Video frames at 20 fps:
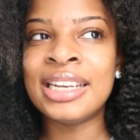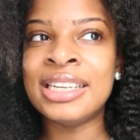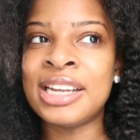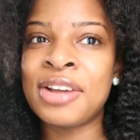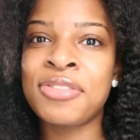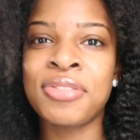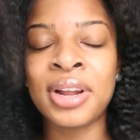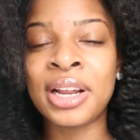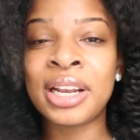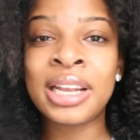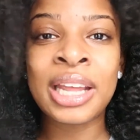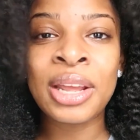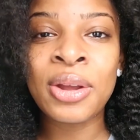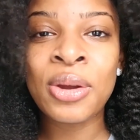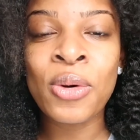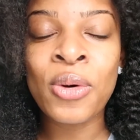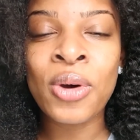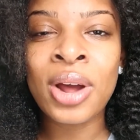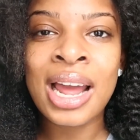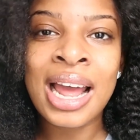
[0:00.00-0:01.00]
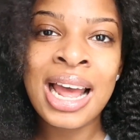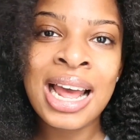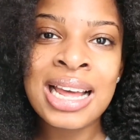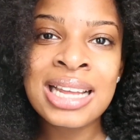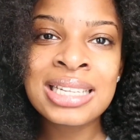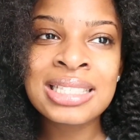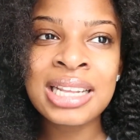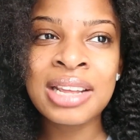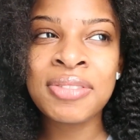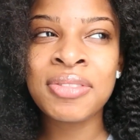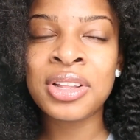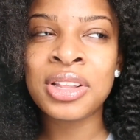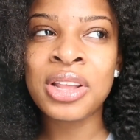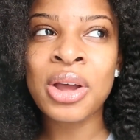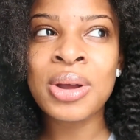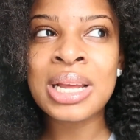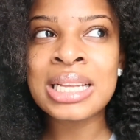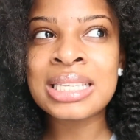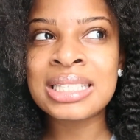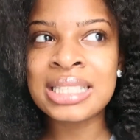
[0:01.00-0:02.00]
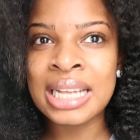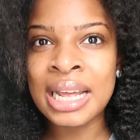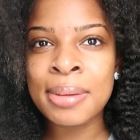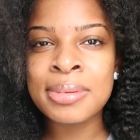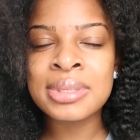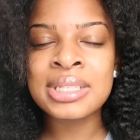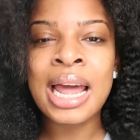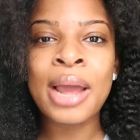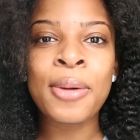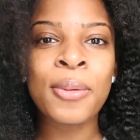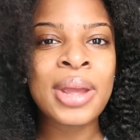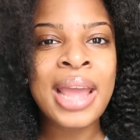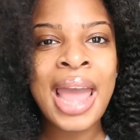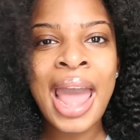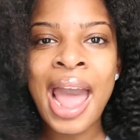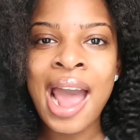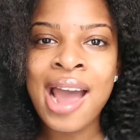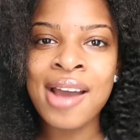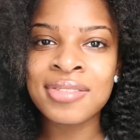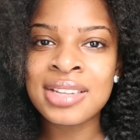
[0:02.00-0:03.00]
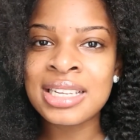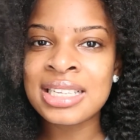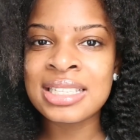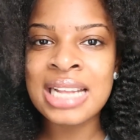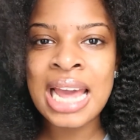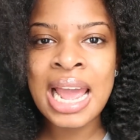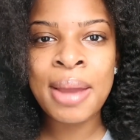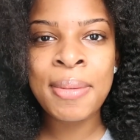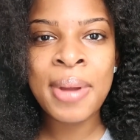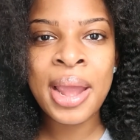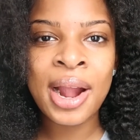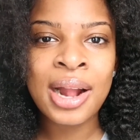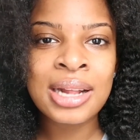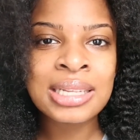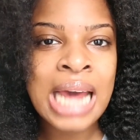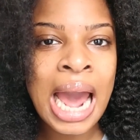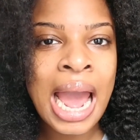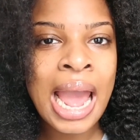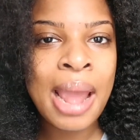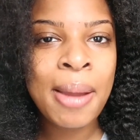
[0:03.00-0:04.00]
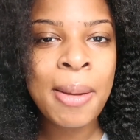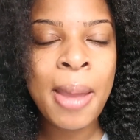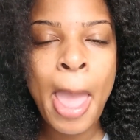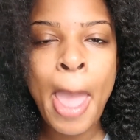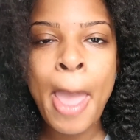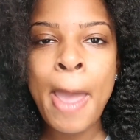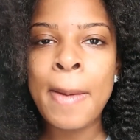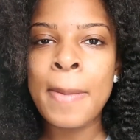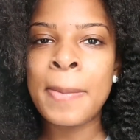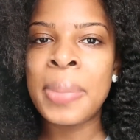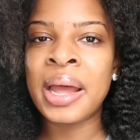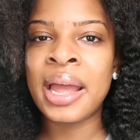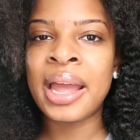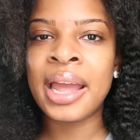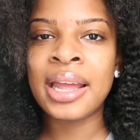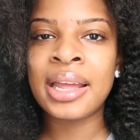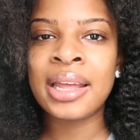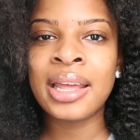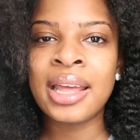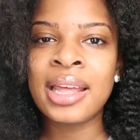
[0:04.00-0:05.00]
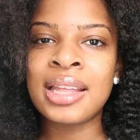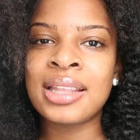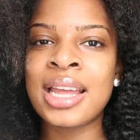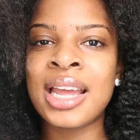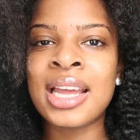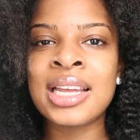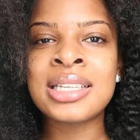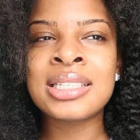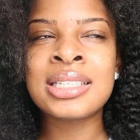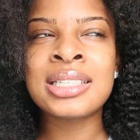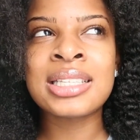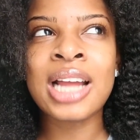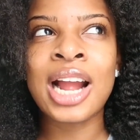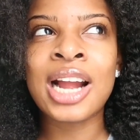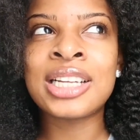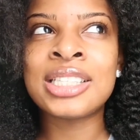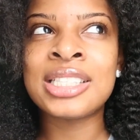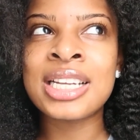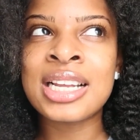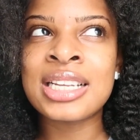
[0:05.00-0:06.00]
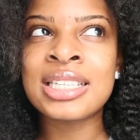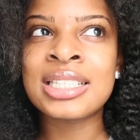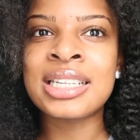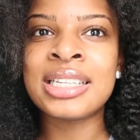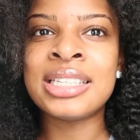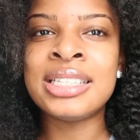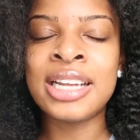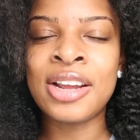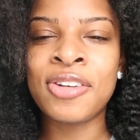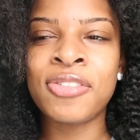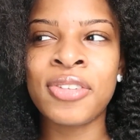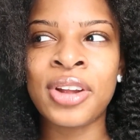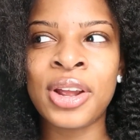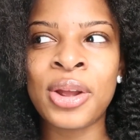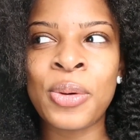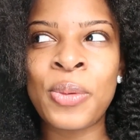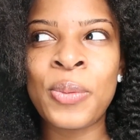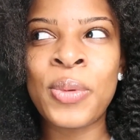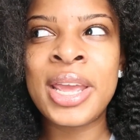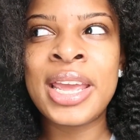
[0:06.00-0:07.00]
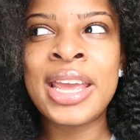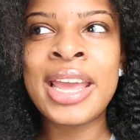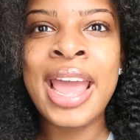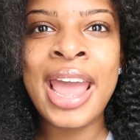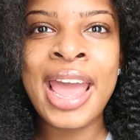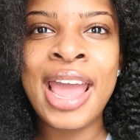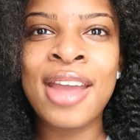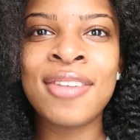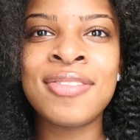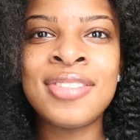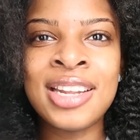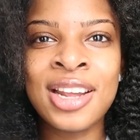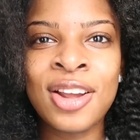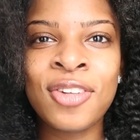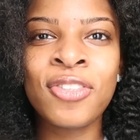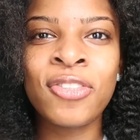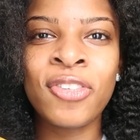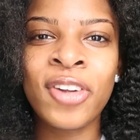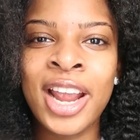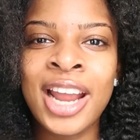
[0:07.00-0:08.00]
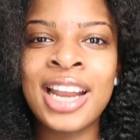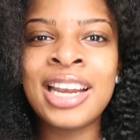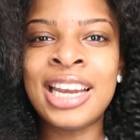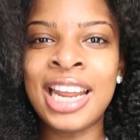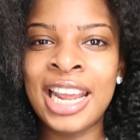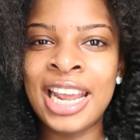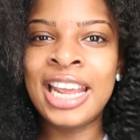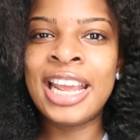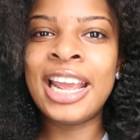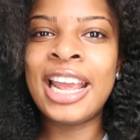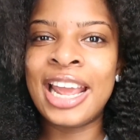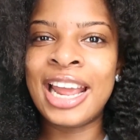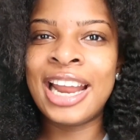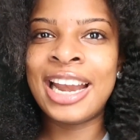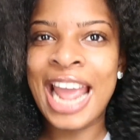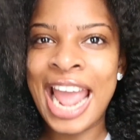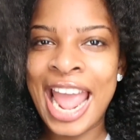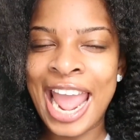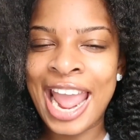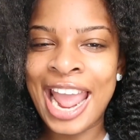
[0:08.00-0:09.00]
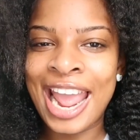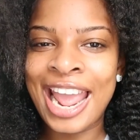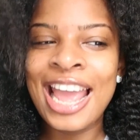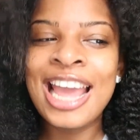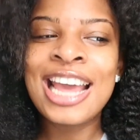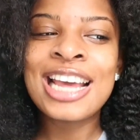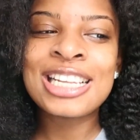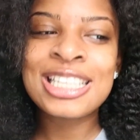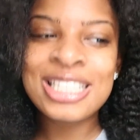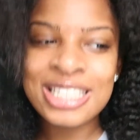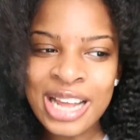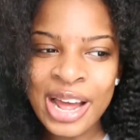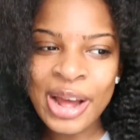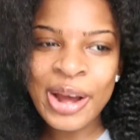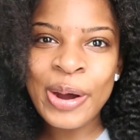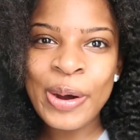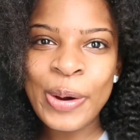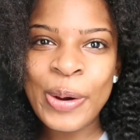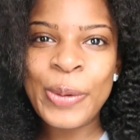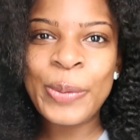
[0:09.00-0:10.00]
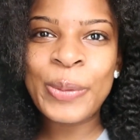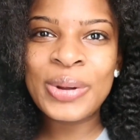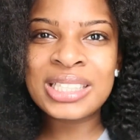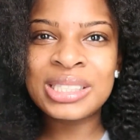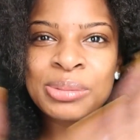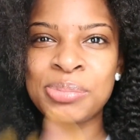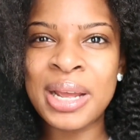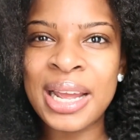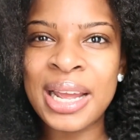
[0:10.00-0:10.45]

differently on us, even though it seems like we have the same hair type, but things are just different. We have different DNA. So which